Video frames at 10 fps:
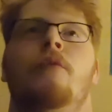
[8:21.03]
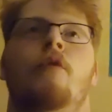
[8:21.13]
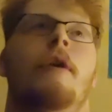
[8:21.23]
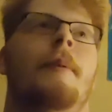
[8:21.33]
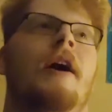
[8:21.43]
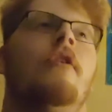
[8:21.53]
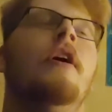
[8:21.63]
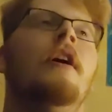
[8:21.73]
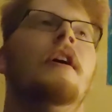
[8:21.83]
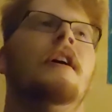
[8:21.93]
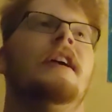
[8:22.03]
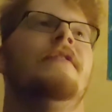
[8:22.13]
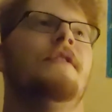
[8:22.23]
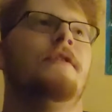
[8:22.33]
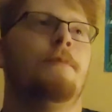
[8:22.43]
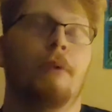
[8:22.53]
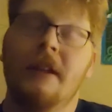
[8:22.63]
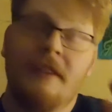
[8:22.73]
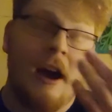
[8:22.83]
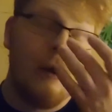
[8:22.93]
And what about in the
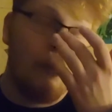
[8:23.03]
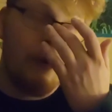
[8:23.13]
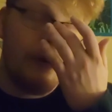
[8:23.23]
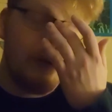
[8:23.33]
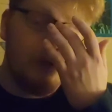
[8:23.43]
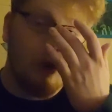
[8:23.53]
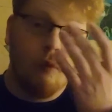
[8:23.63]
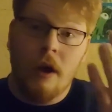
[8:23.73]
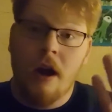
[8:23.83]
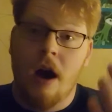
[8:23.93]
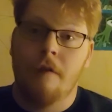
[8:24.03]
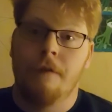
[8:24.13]
springtime when there's more runoff